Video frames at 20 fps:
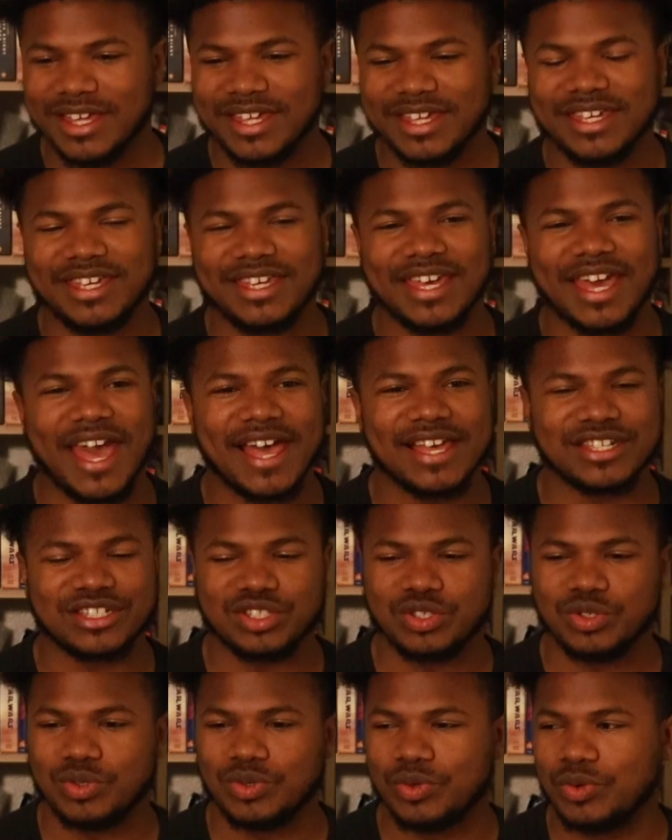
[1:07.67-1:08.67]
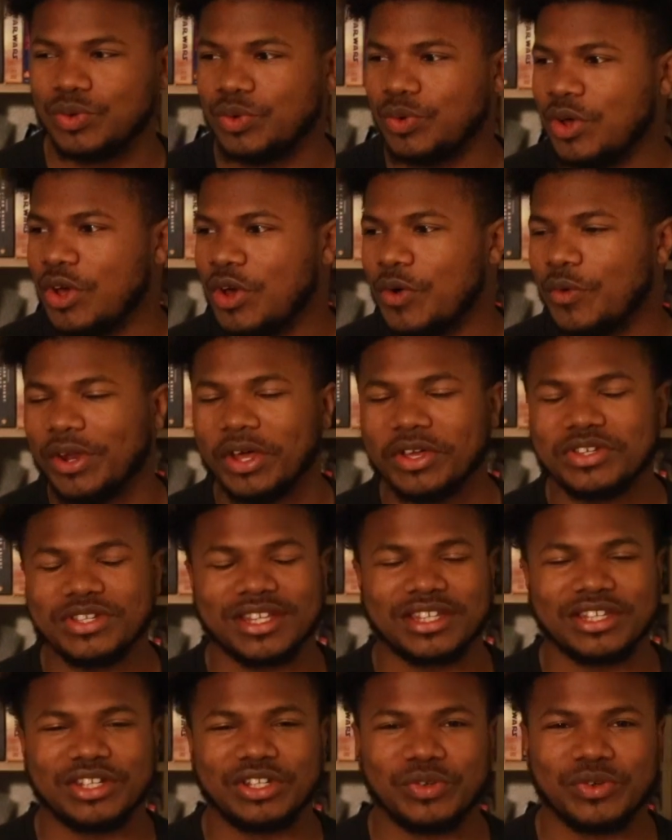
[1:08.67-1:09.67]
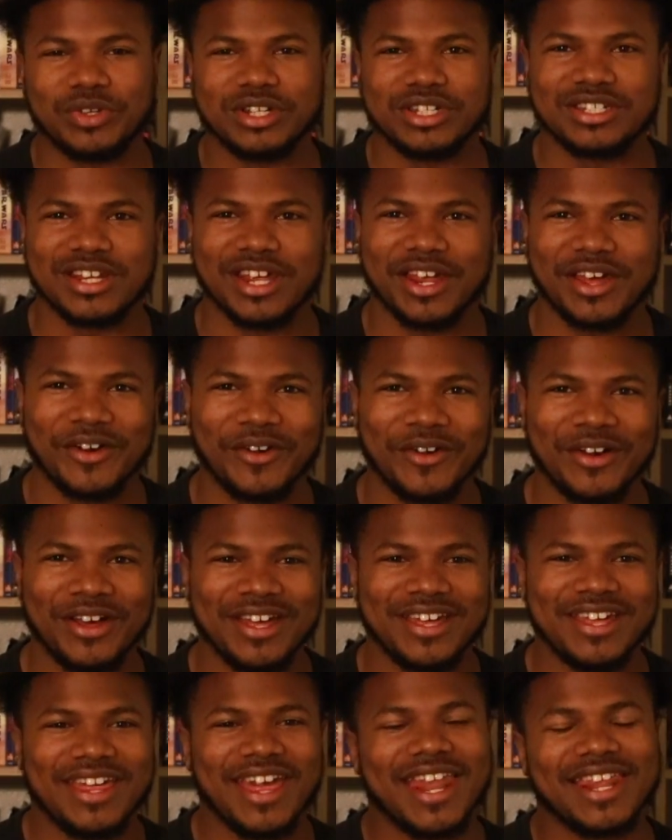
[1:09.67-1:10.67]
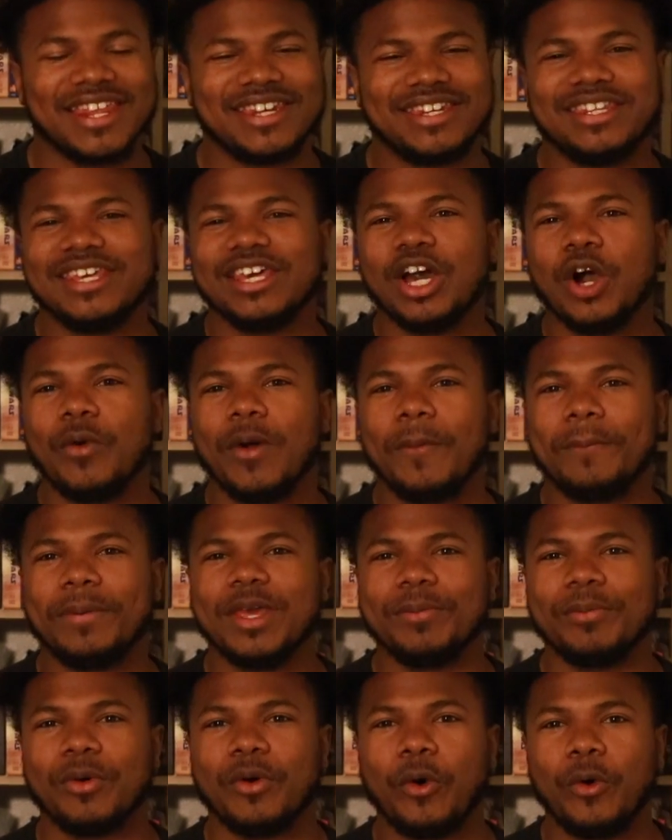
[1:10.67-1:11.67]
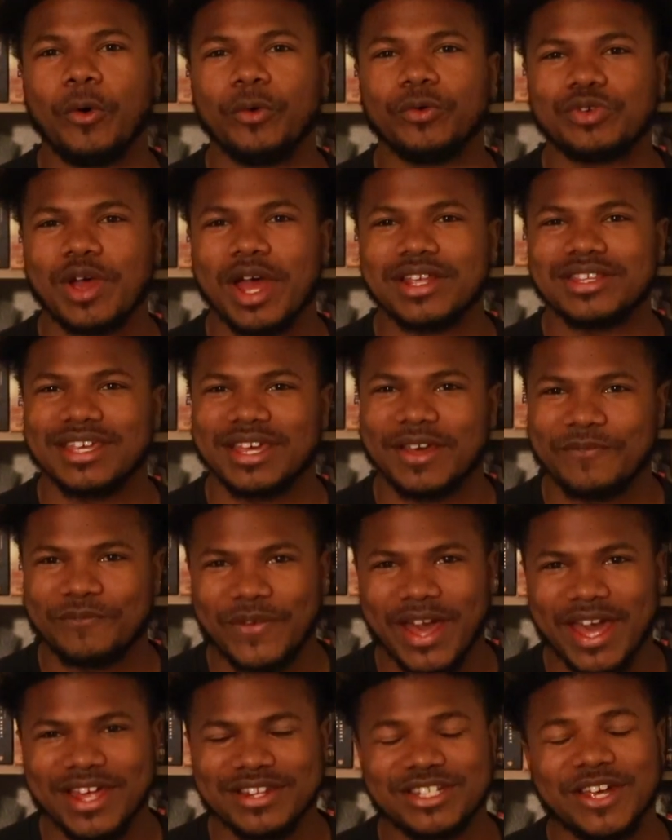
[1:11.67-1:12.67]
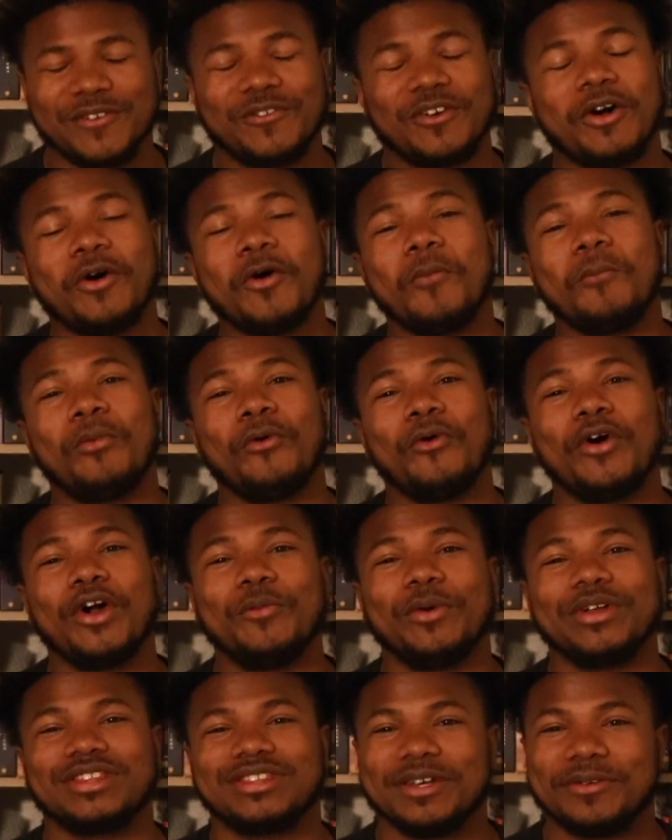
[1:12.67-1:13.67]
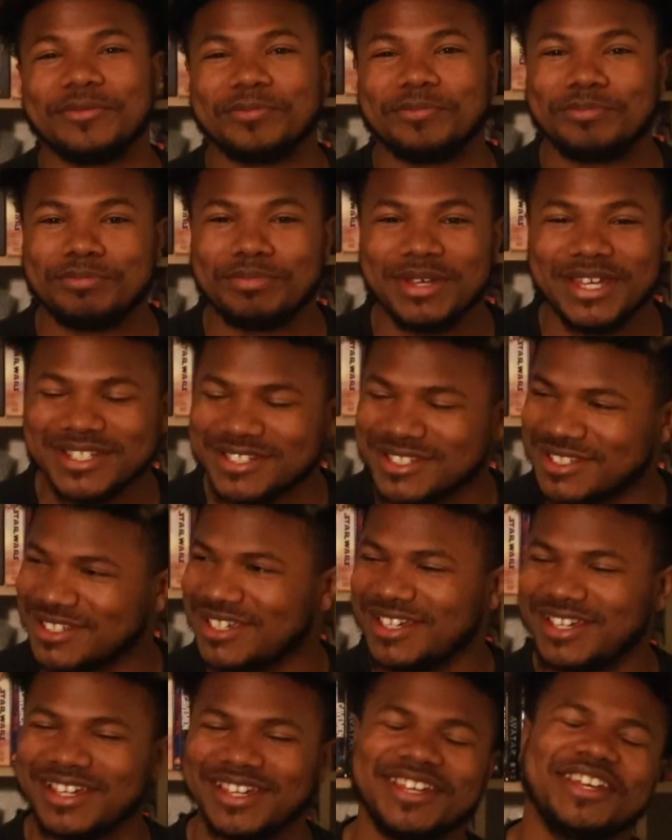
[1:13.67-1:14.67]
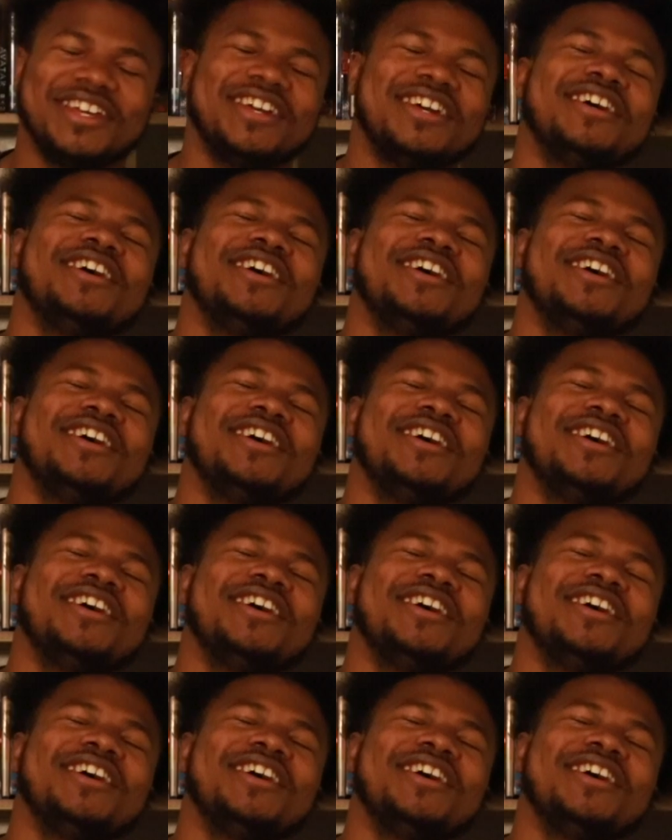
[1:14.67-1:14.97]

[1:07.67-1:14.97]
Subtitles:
He has to, what else he had to do in jail? He had to deal with people trying to take advantage of him. Oh boy, with the biscuit.